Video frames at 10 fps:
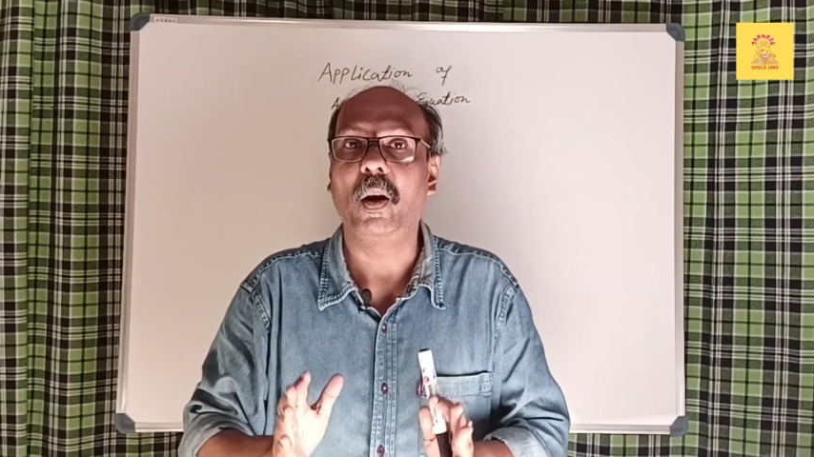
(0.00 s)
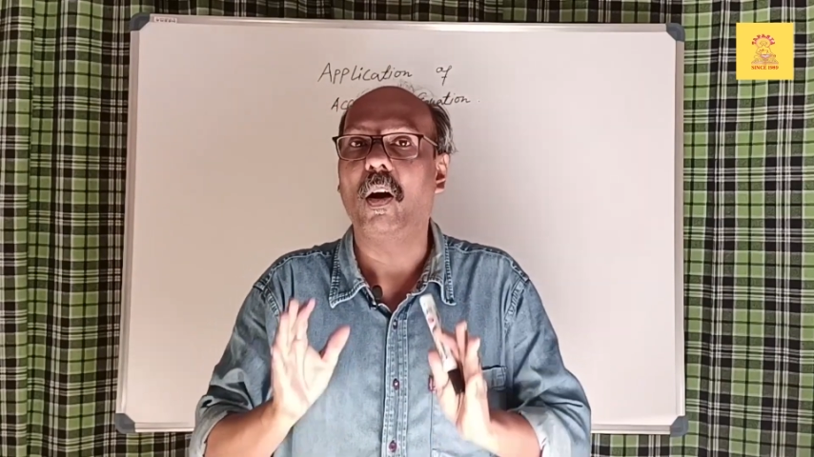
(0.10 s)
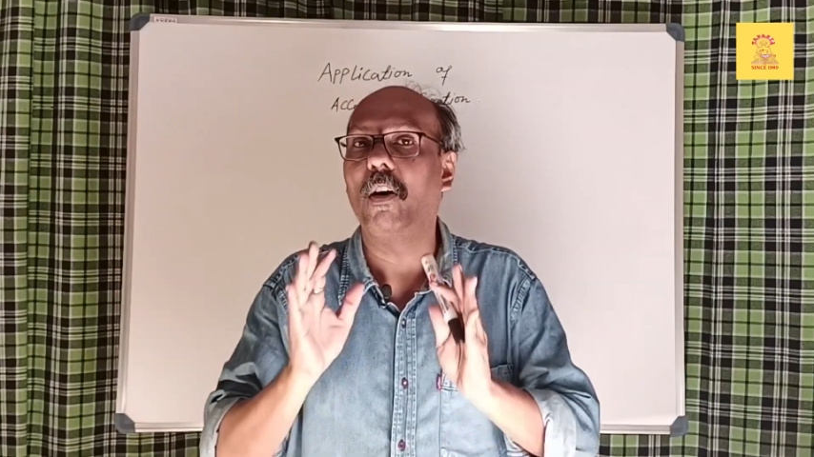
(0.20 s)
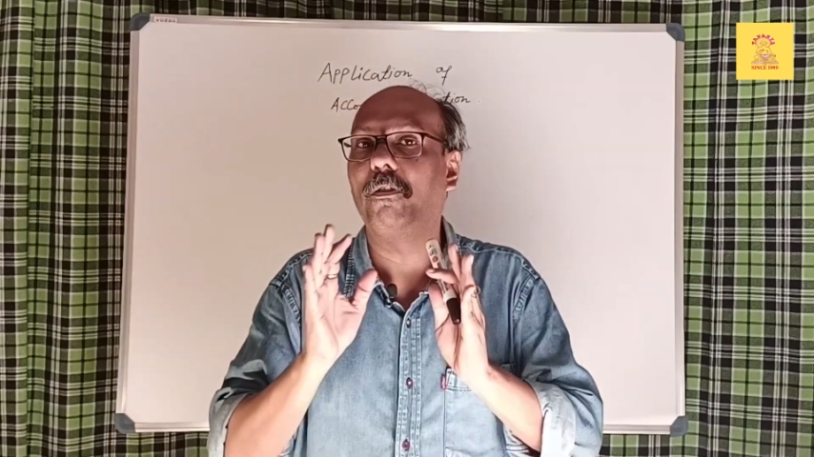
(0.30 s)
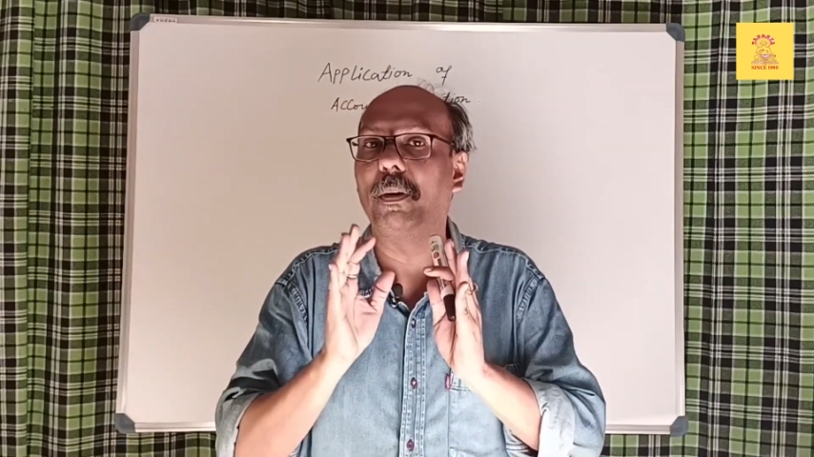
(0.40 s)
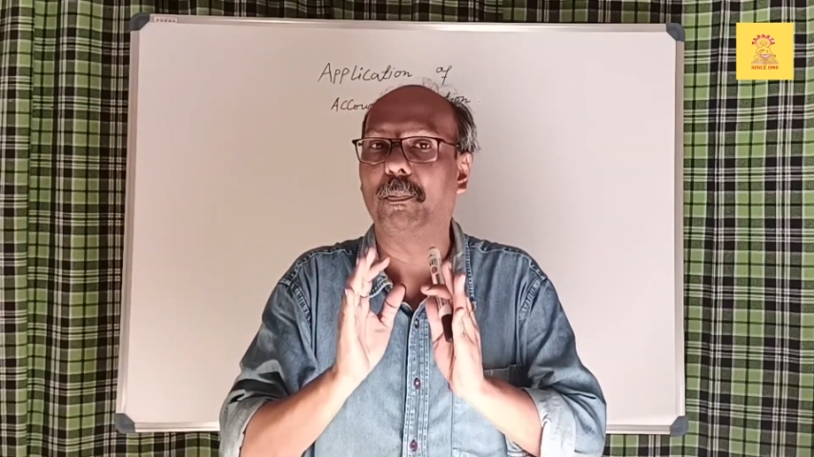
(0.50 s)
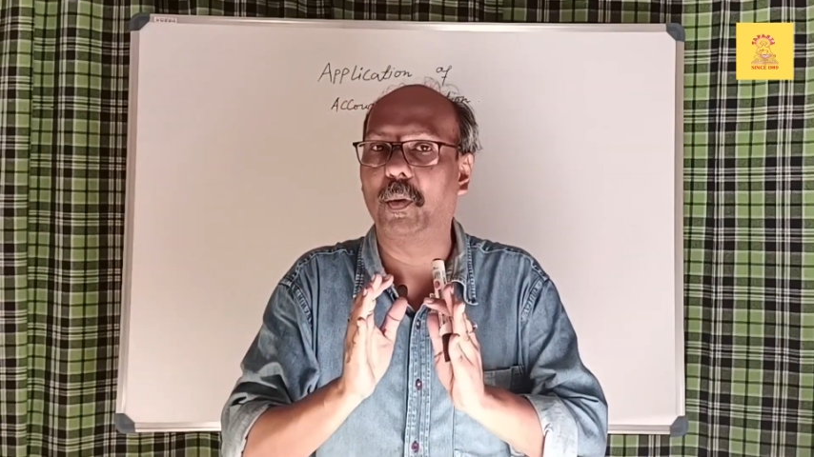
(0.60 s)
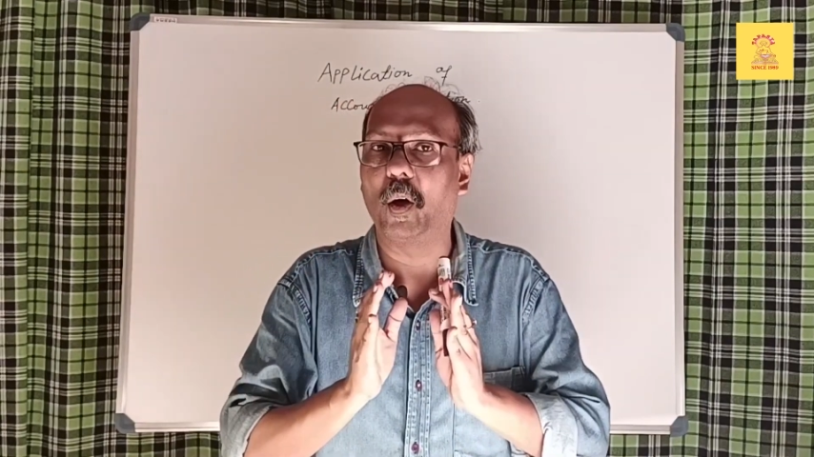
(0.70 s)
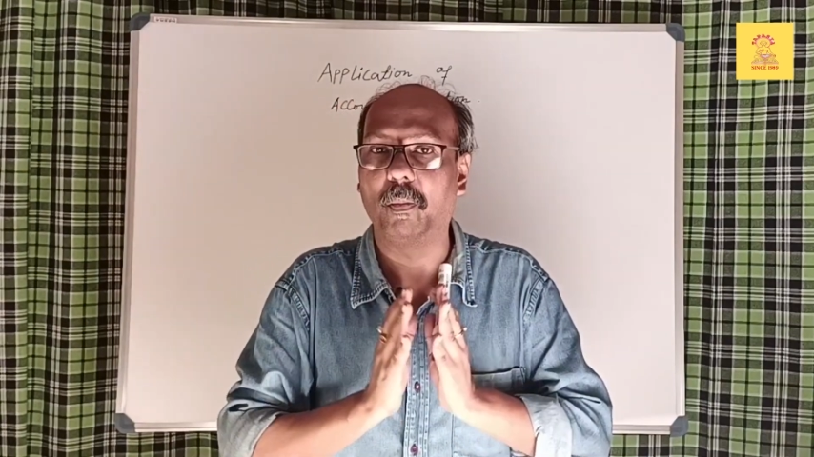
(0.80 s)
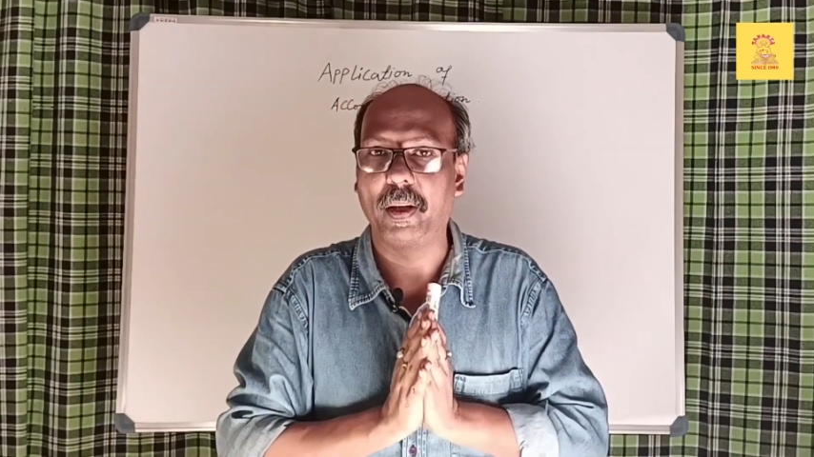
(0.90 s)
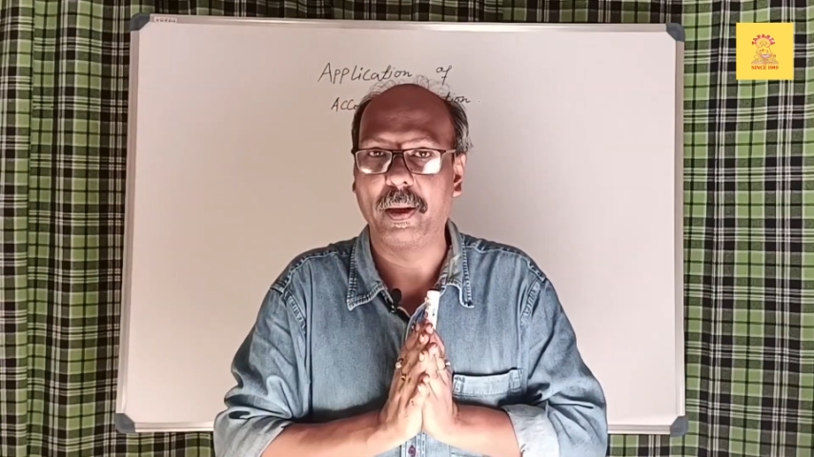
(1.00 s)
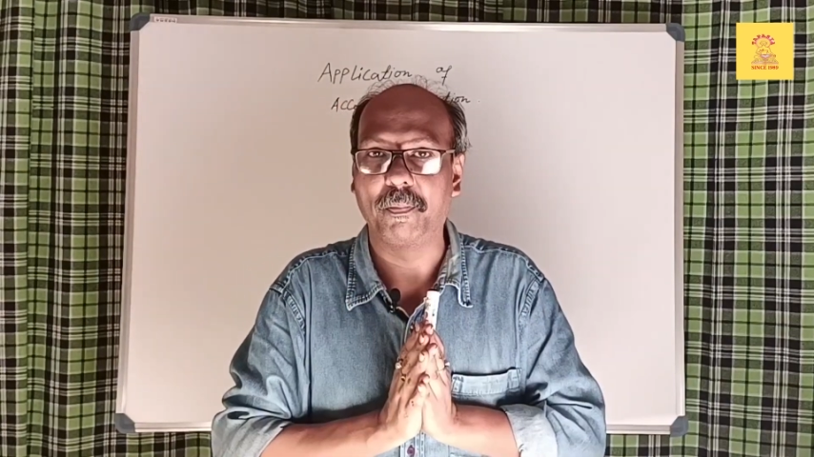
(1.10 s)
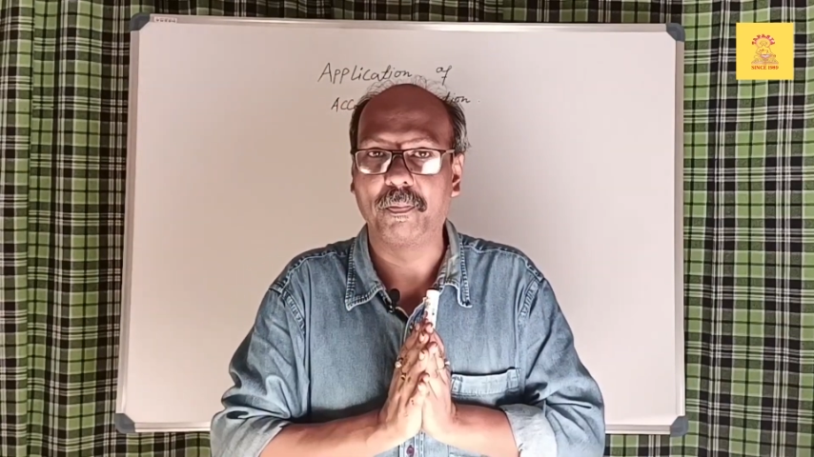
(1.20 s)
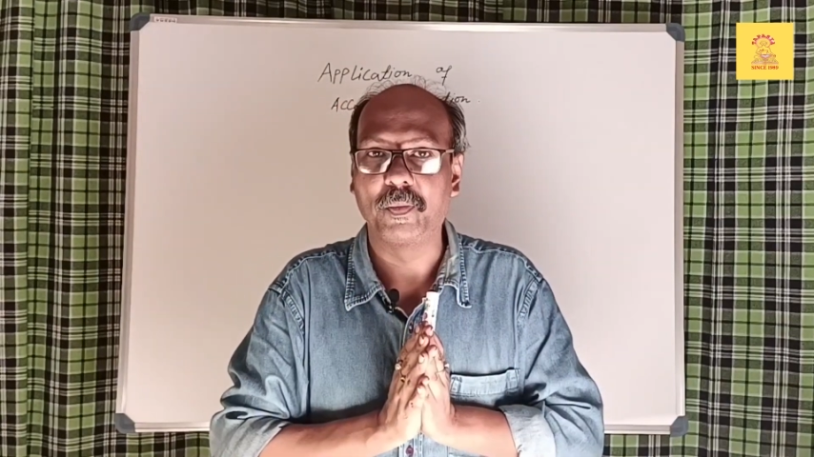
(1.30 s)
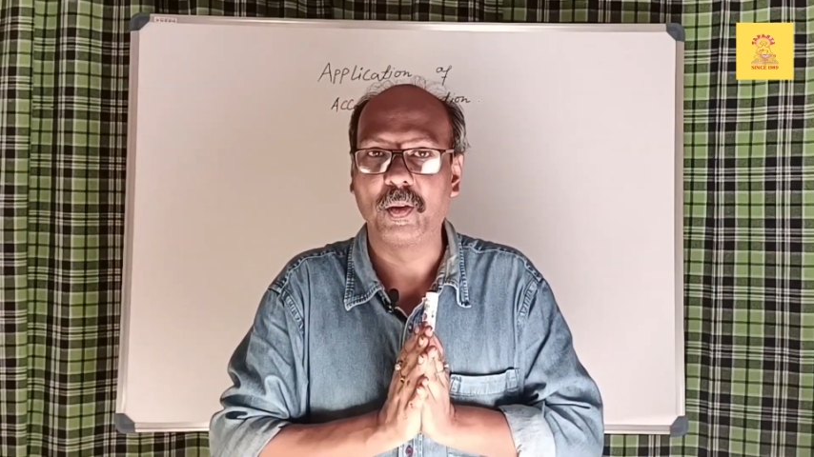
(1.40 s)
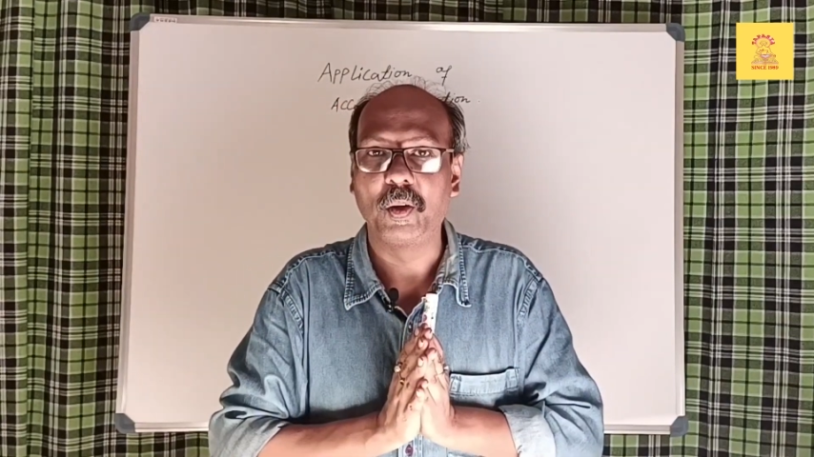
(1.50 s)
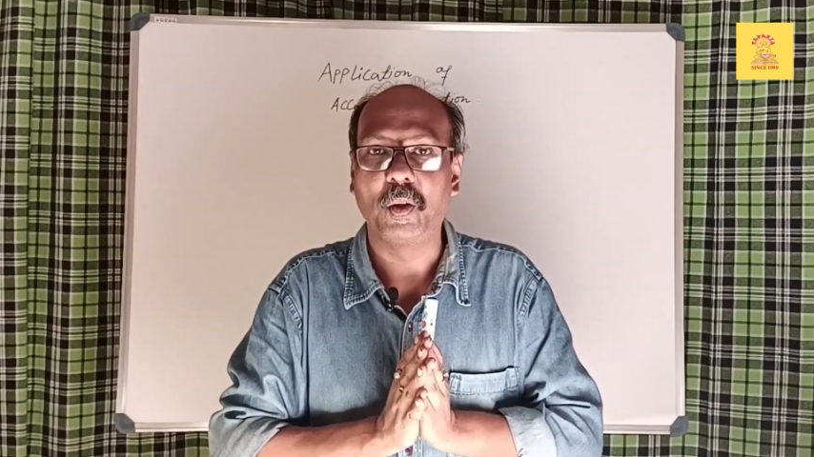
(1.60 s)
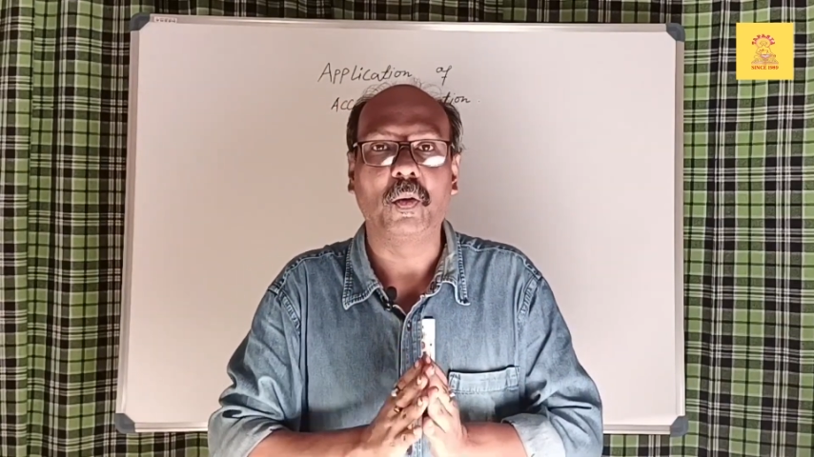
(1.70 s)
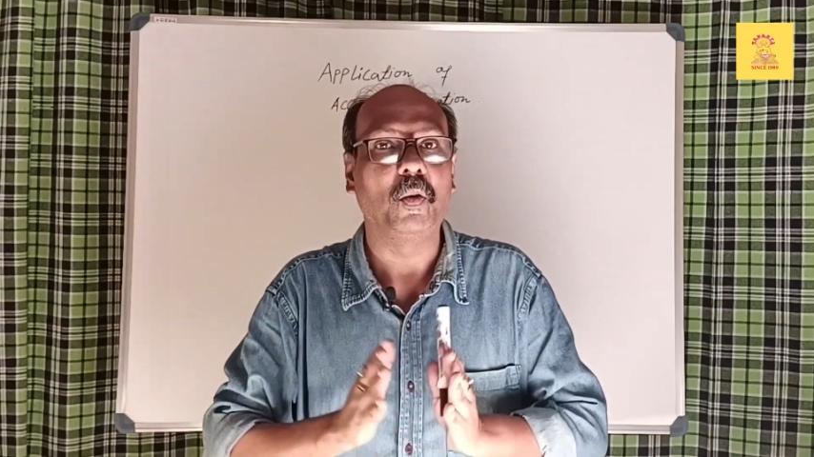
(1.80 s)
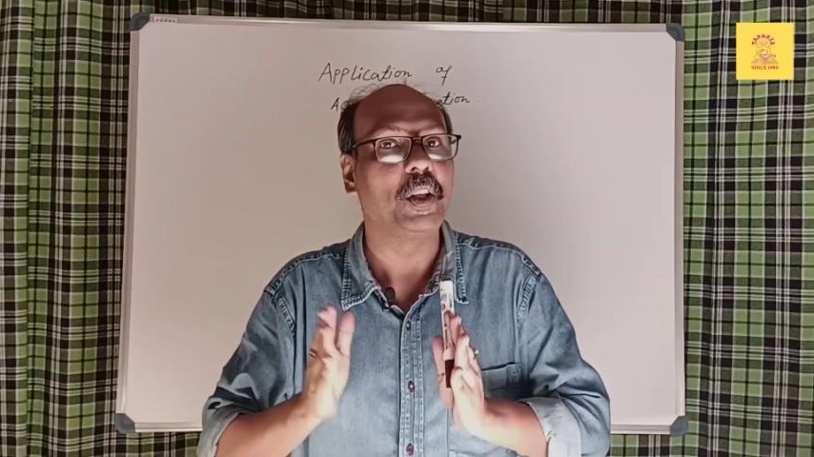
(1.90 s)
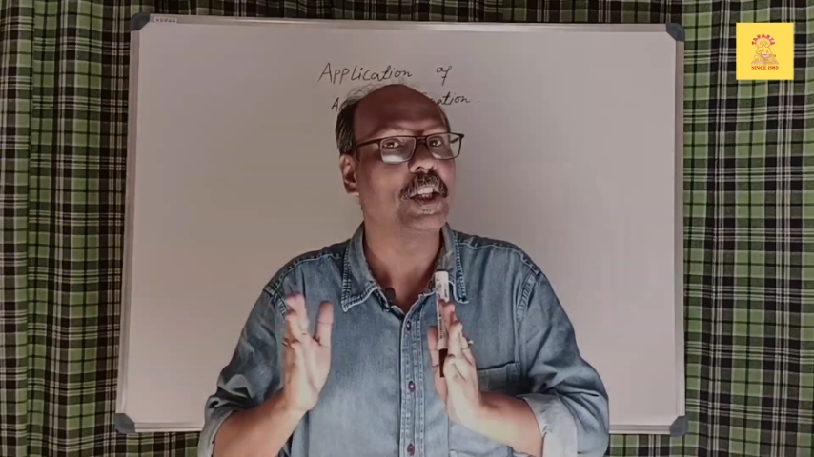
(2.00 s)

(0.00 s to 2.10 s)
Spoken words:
of a problem which